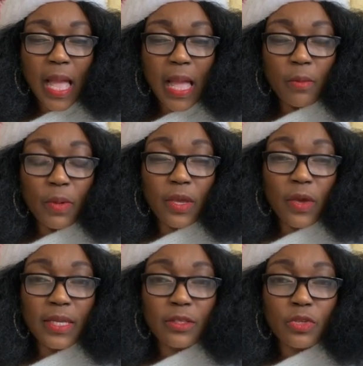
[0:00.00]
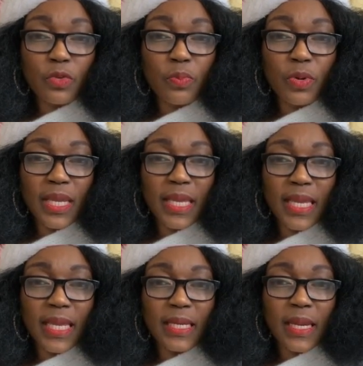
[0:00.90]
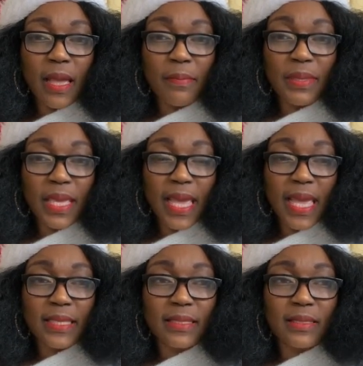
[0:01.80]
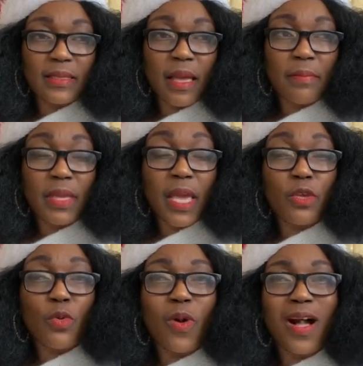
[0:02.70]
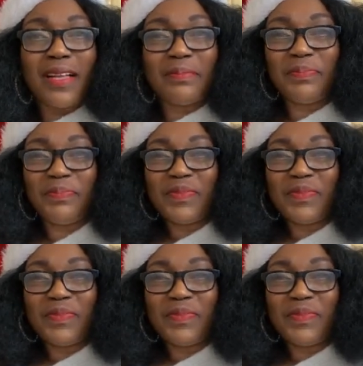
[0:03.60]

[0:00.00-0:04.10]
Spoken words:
we're going to bring in Abiyewa,